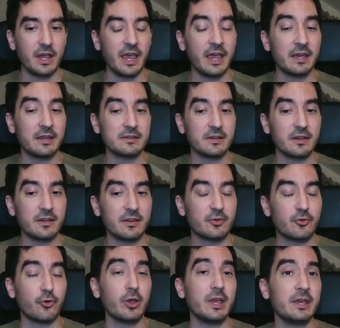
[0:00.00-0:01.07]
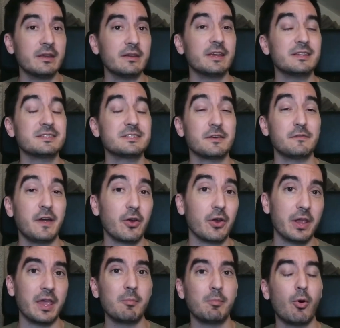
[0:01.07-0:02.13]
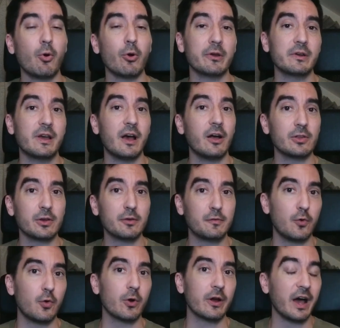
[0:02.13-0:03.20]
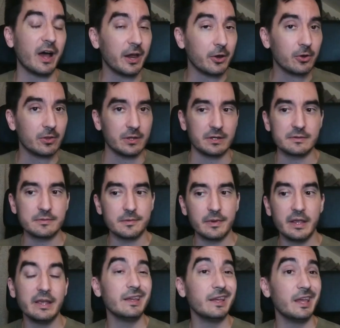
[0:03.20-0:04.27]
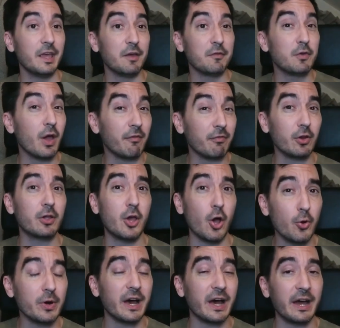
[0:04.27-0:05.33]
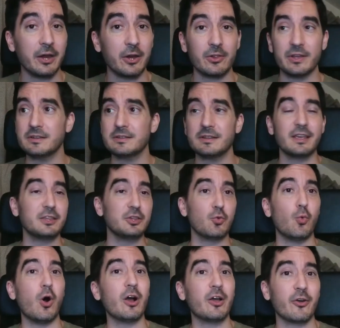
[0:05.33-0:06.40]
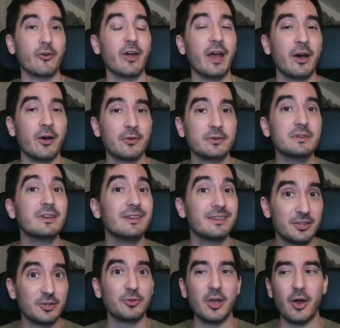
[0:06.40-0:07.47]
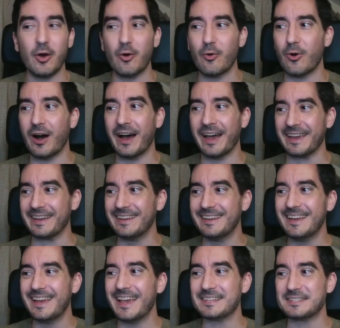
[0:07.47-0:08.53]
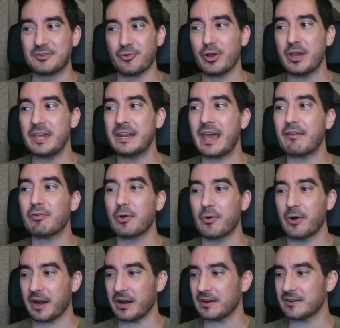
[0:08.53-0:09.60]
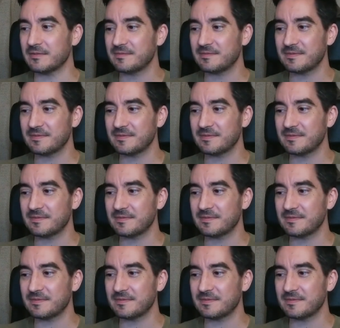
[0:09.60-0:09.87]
And green is a very important color for Ireland. If you ever go to Ireland and you walk around, you'll know why. It's green everywhere.